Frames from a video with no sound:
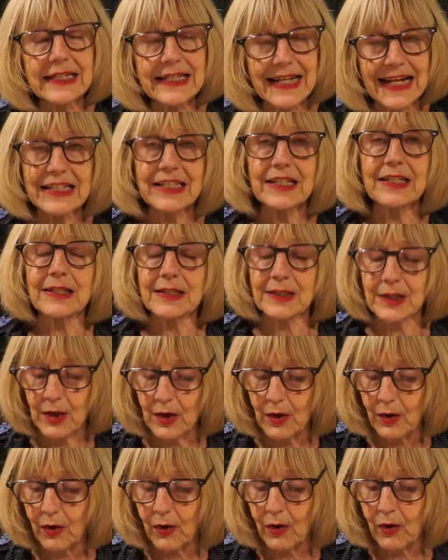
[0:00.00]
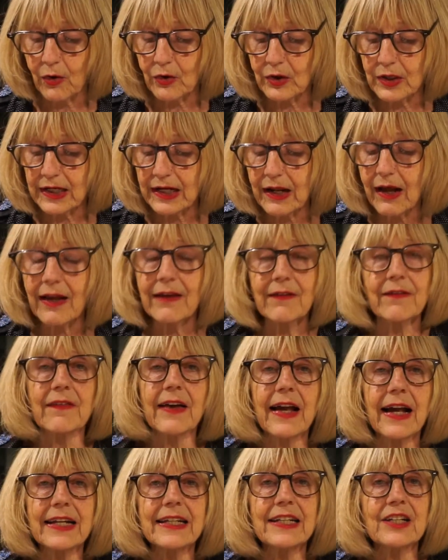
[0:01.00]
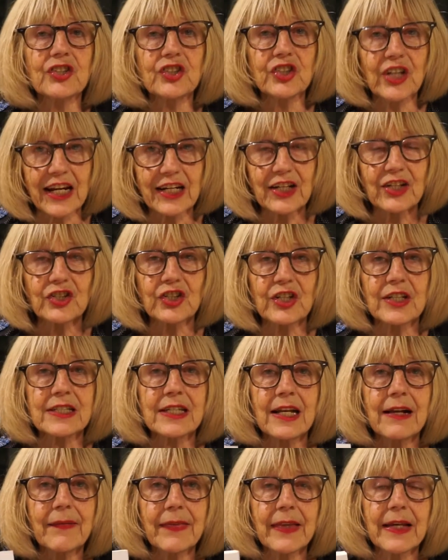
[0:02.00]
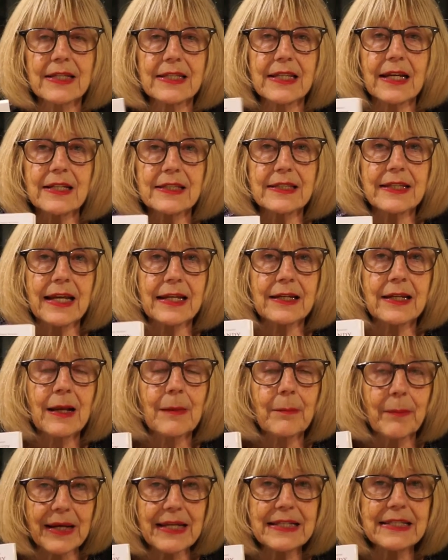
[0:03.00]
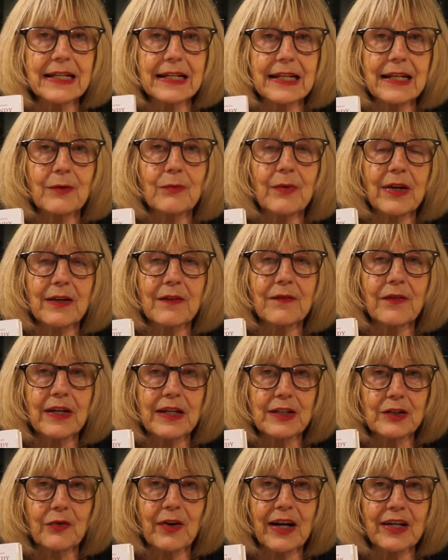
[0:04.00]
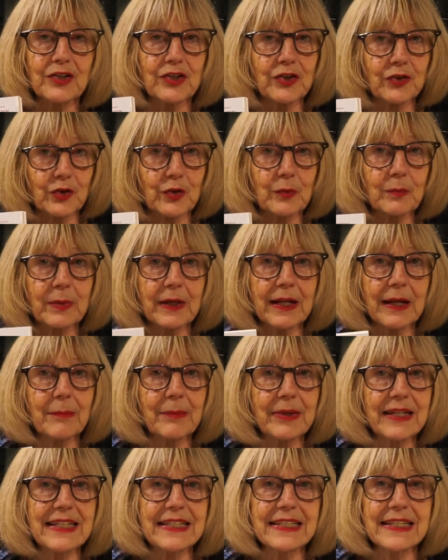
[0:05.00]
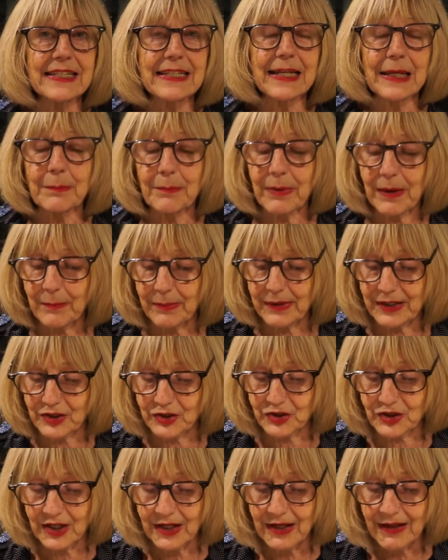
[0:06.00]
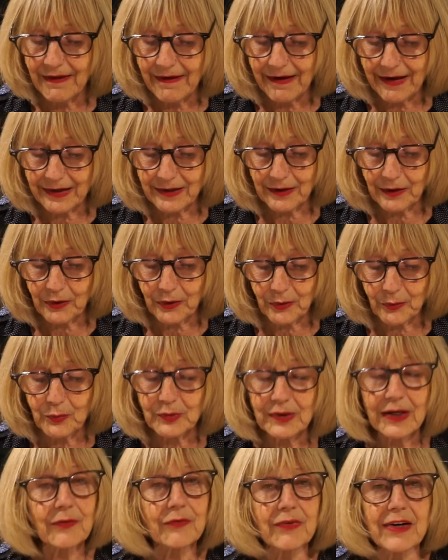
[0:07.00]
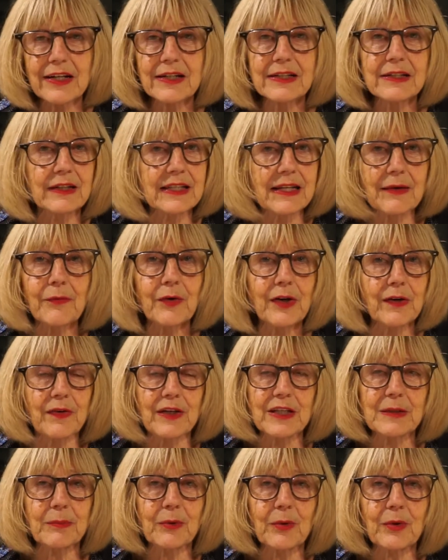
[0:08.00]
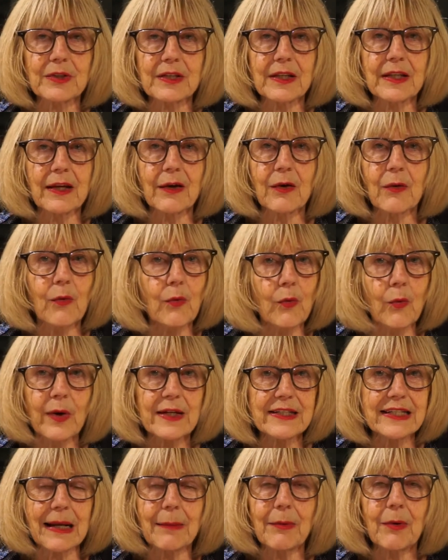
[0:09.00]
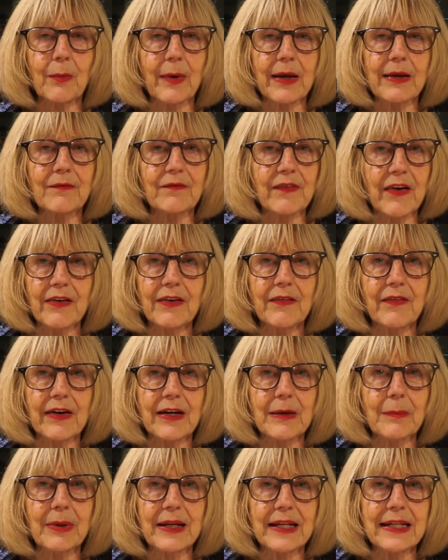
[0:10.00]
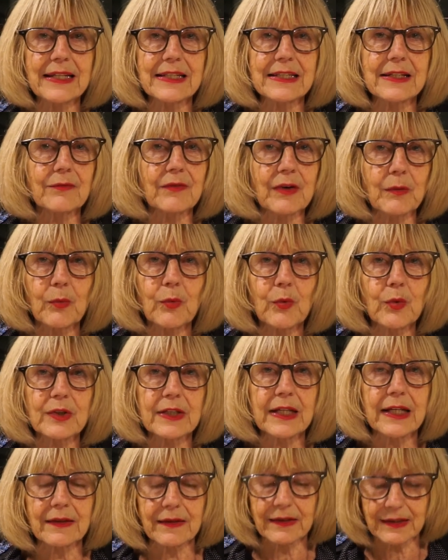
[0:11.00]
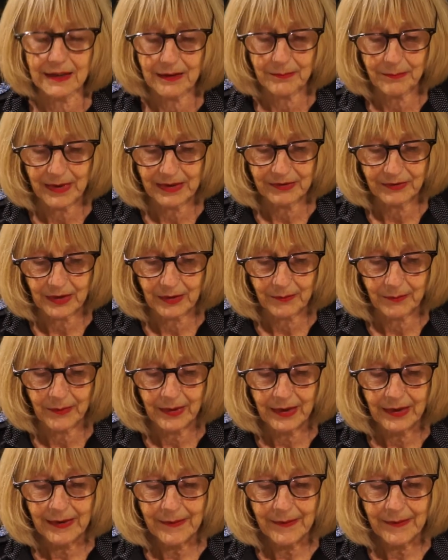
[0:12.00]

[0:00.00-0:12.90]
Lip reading: letters on life and its challenges. As I said, basically written for his grandchildren, but I'm pleased to say published. And I thought, I've read several of his books and they always come away very pleased and rewarding that I've met them.